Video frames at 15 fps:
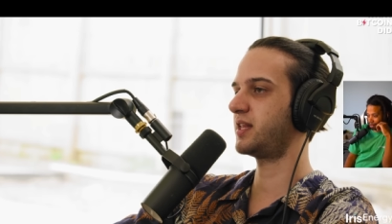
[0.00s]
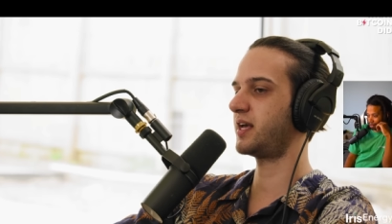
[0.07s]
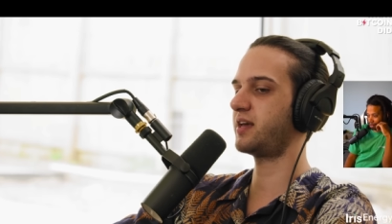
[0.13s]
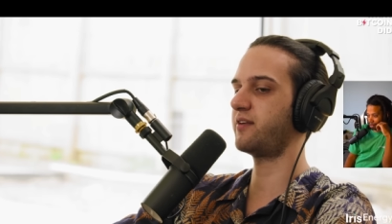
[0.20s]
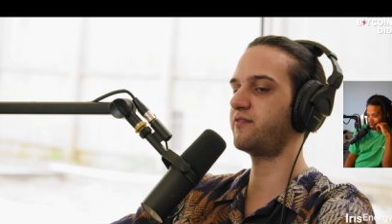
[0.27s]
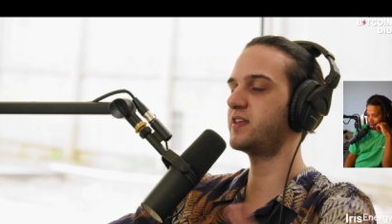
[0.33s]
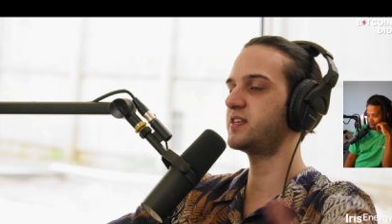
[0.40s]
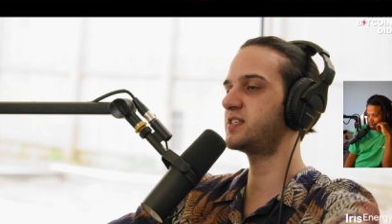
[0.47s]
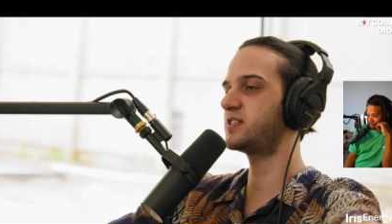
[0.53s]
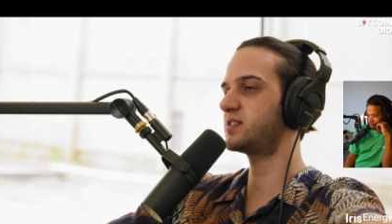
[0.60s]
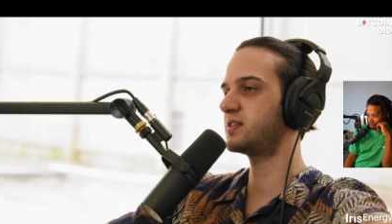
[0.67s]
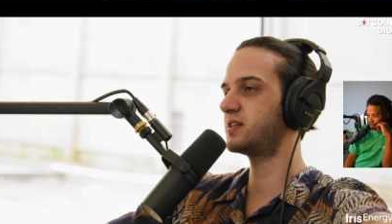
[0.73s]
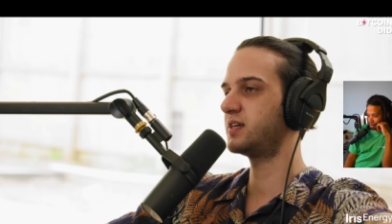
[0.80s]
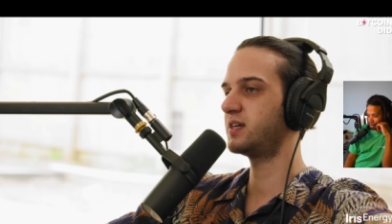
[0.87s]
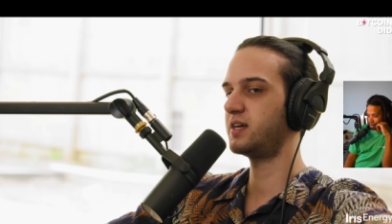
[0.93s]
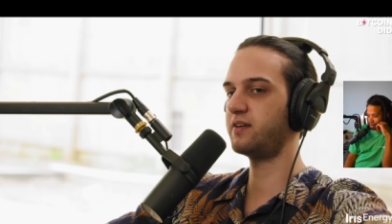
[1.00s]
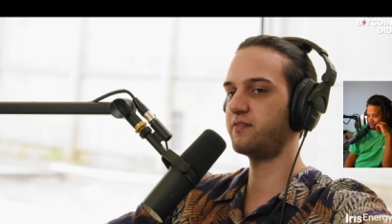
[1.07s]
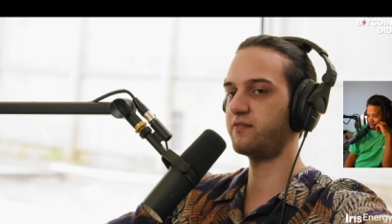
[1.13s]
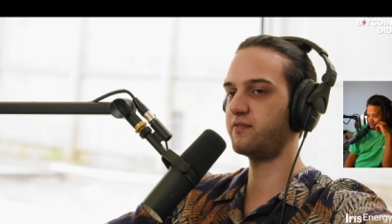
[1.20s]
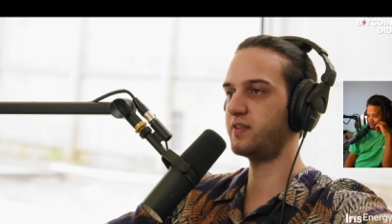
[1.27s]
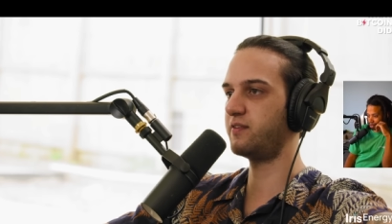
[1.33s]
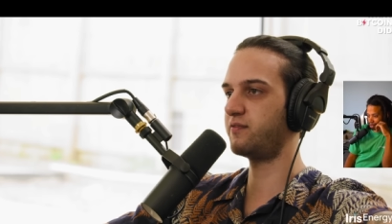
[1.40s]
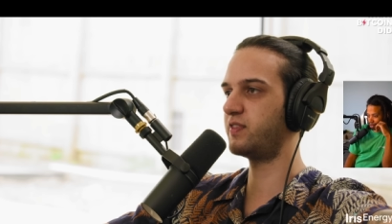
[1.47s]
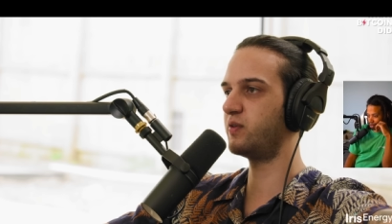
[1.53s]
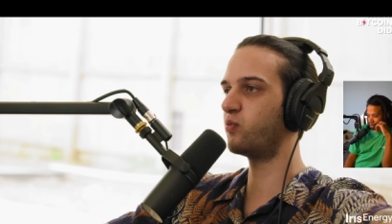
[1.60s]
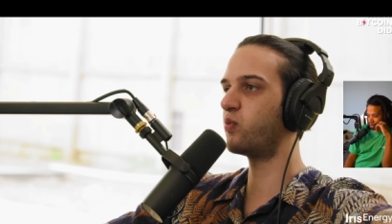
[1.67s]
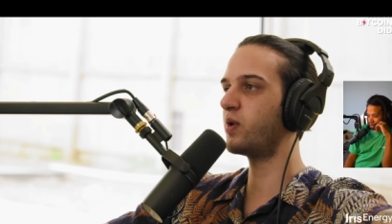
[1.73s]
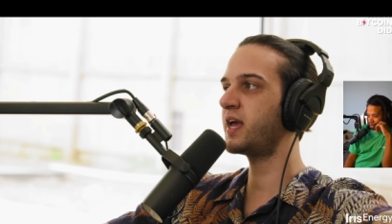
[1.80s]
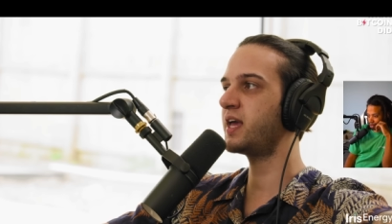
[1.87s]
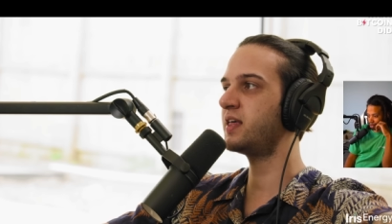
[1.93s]
like, if the
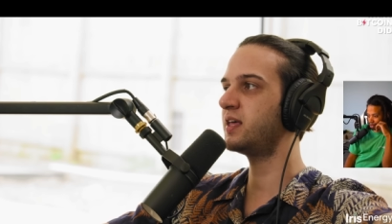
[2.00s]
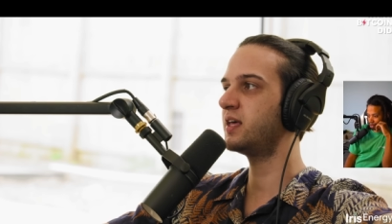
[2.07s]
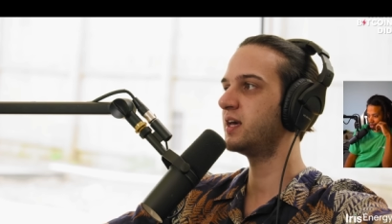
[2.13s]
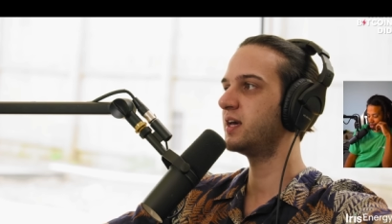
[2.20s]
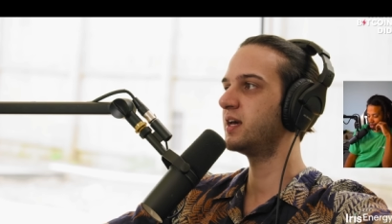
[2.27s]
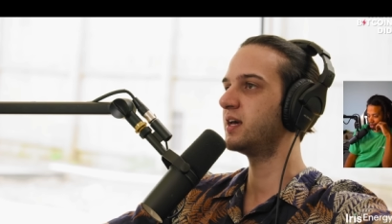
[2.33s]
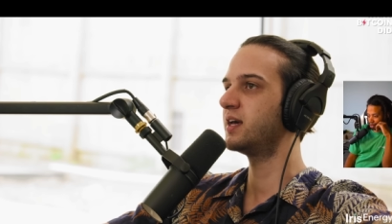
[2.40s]
way,